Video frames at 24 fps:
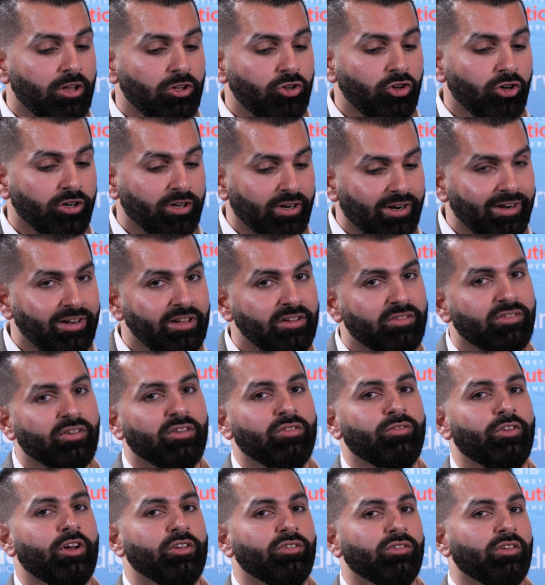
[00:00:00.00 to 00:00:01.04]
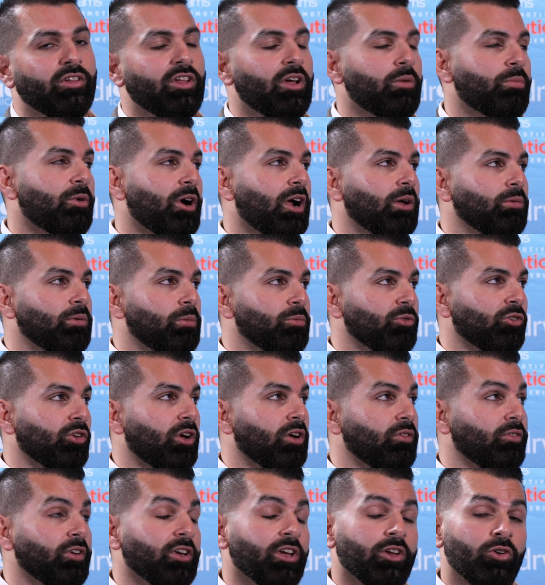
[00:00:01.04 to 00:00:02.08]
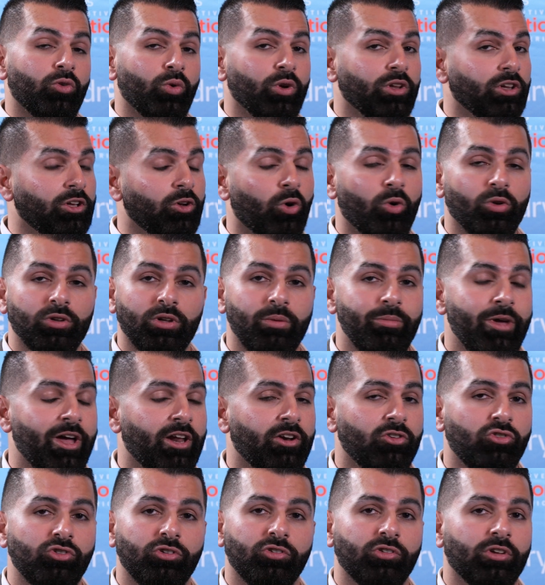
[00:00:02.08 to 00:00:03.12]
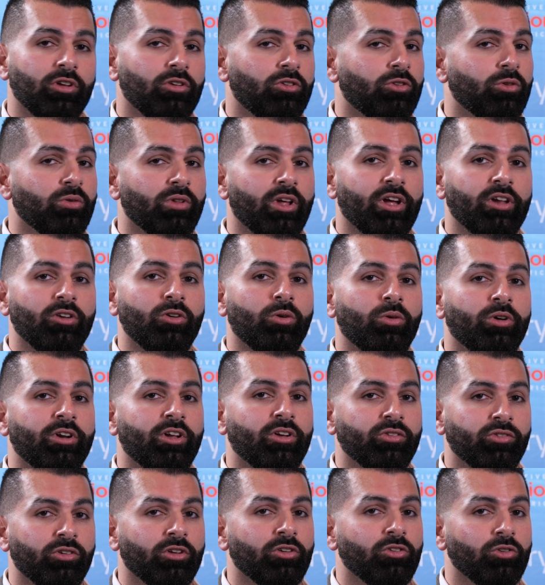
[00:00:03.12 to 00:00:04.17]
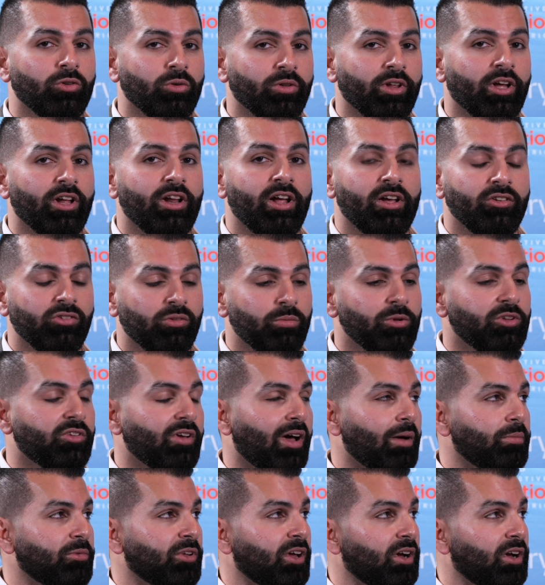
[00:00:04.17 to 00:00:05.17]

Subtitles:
you're going to need to invest in that problem solving. And really only managers can do that. No one else can do that. It has to be top